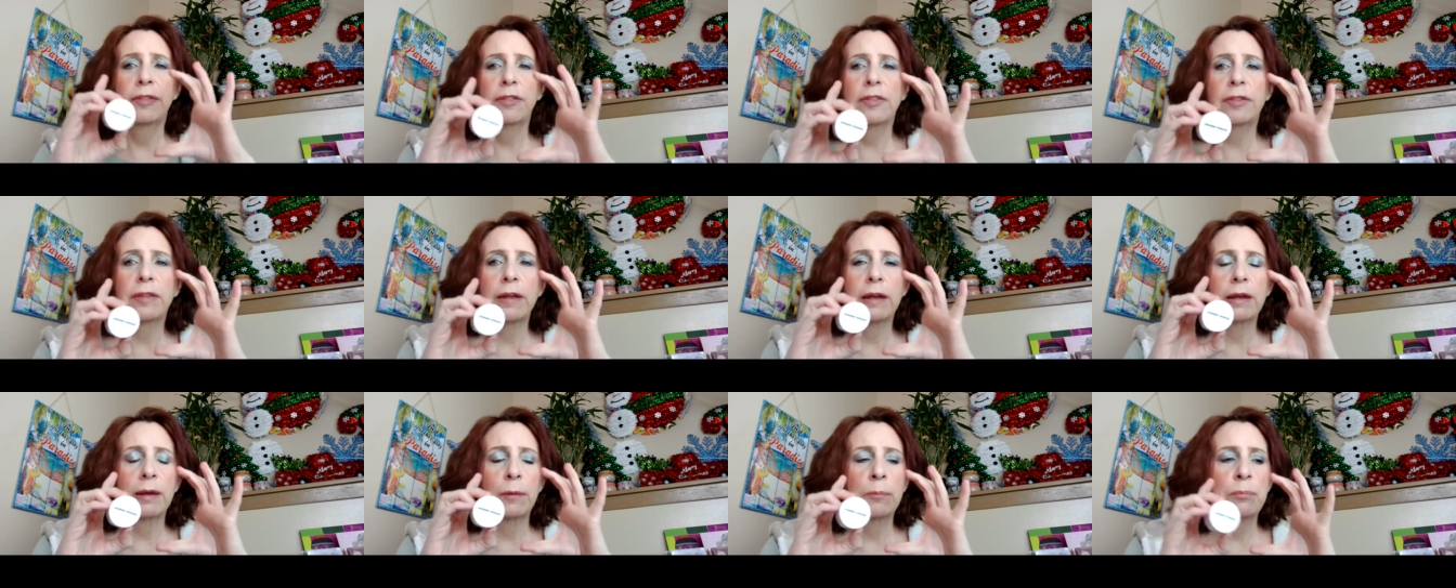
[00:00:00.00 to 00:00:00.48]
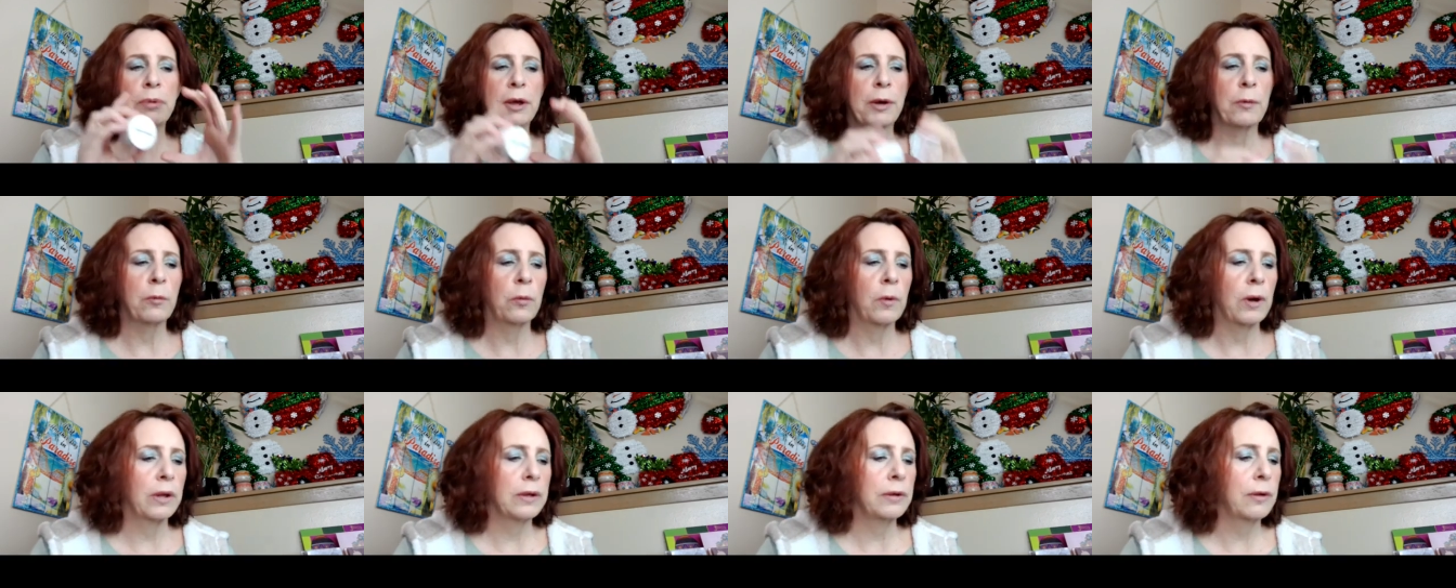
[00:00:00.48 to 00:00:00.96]
the
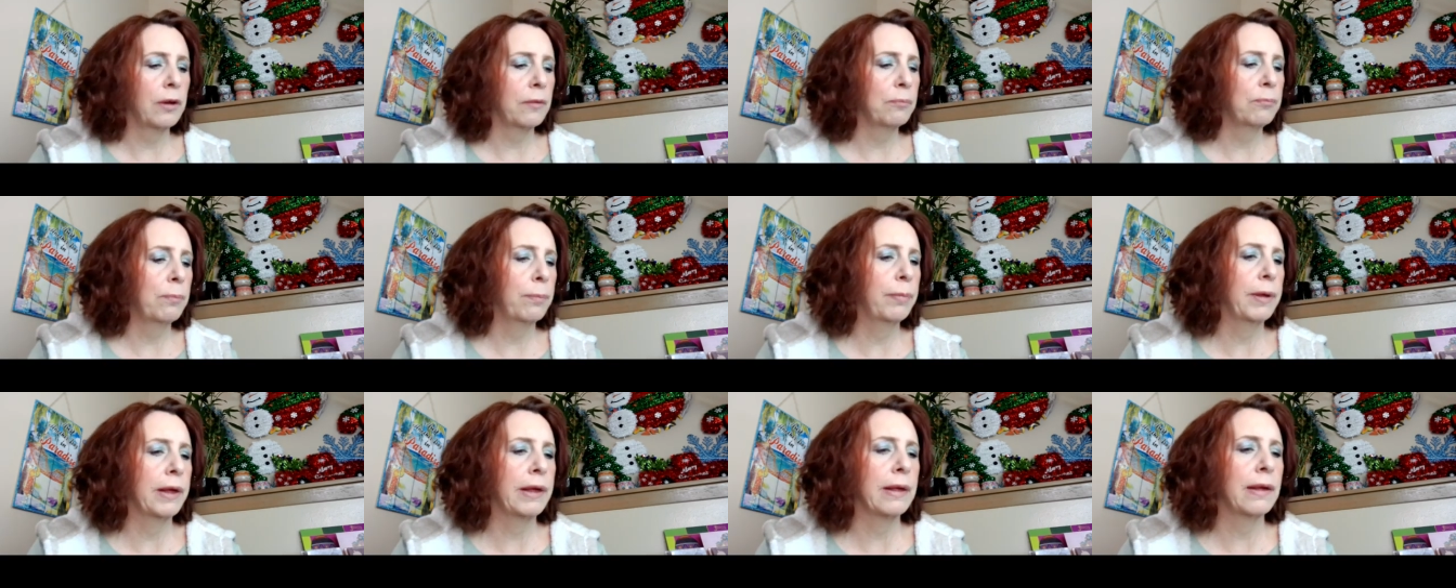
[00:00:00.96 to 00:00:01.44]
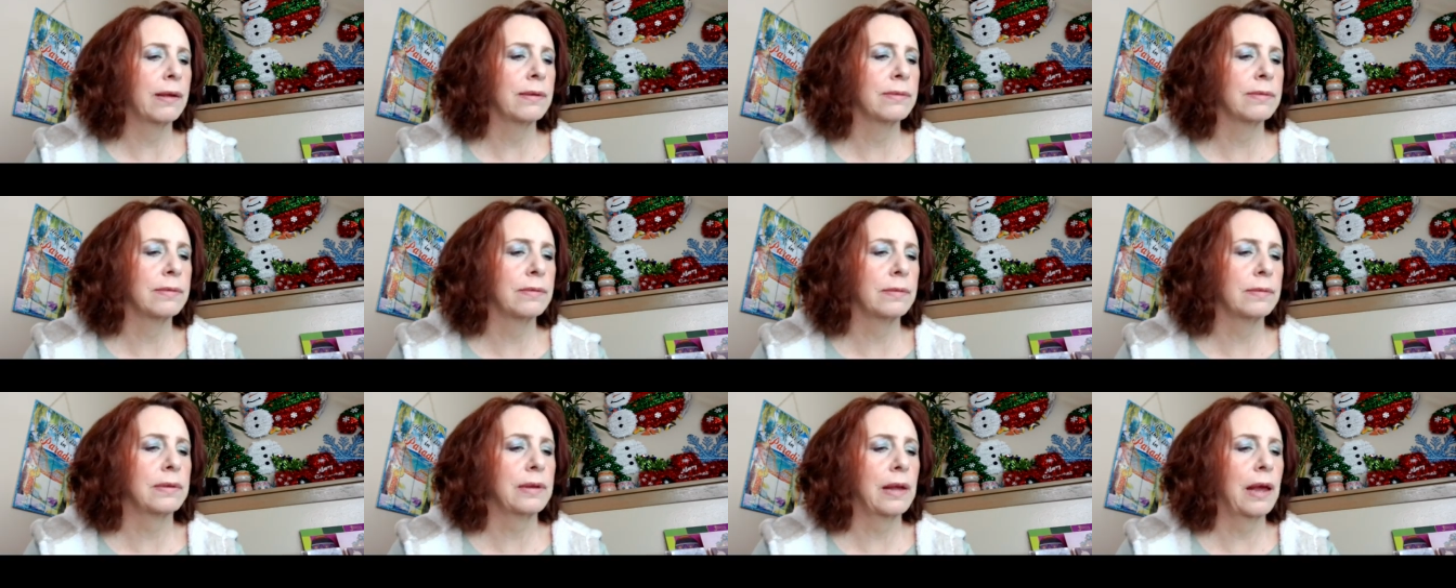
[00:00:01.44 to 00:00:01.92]
big one
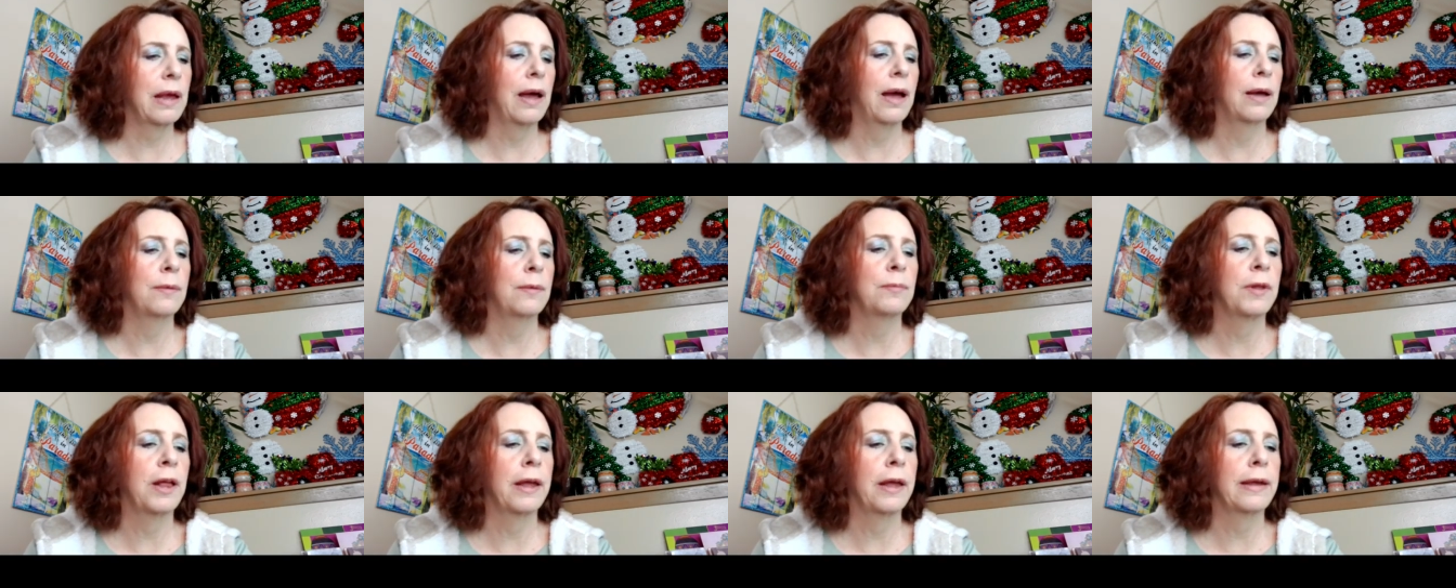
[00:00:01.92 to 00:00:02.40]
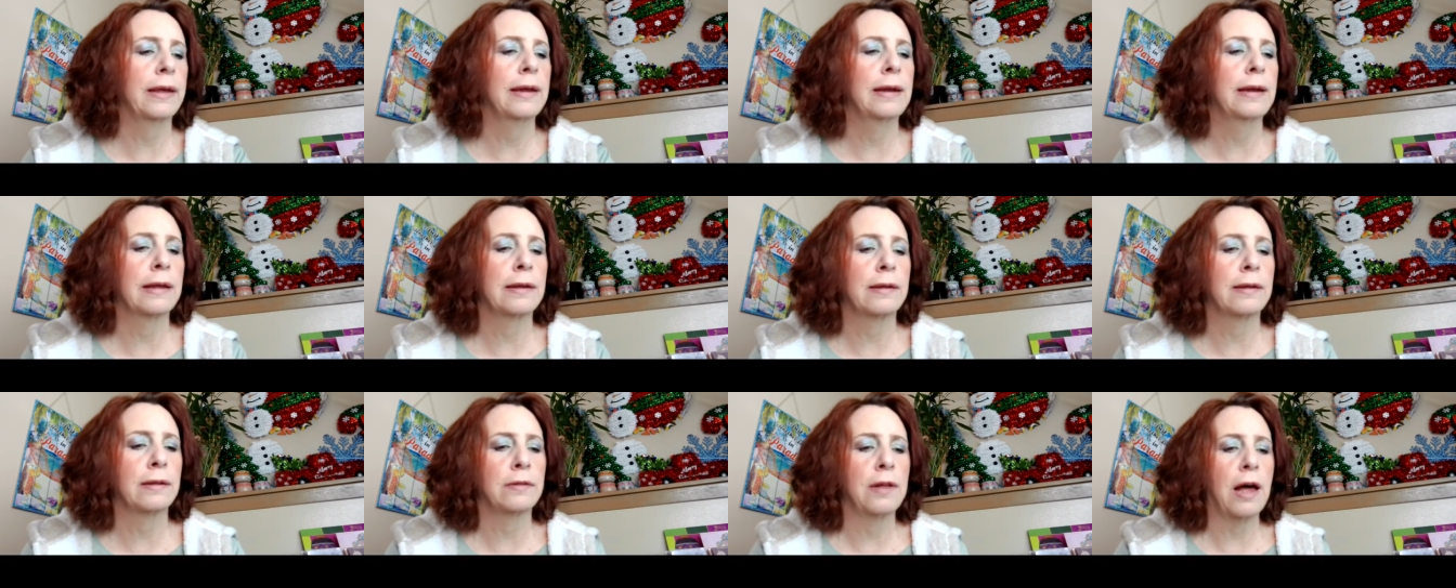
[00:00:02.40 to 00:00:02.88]
because I'm liking
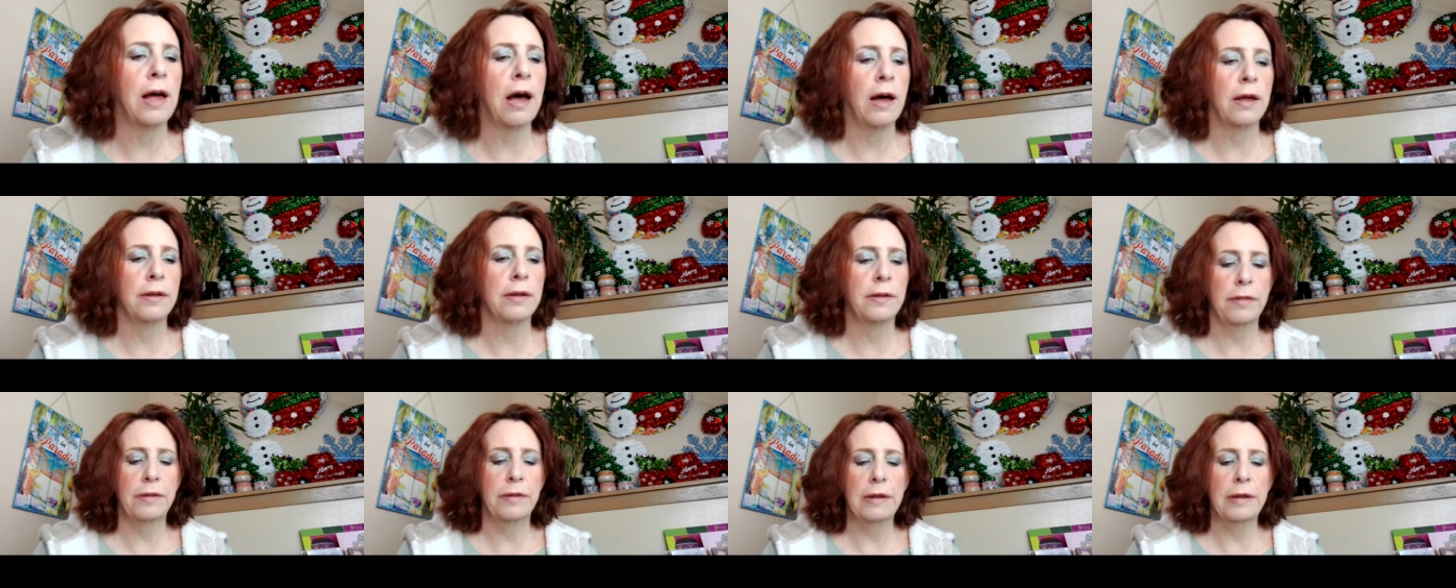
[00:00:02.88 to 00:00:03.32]
it a lot.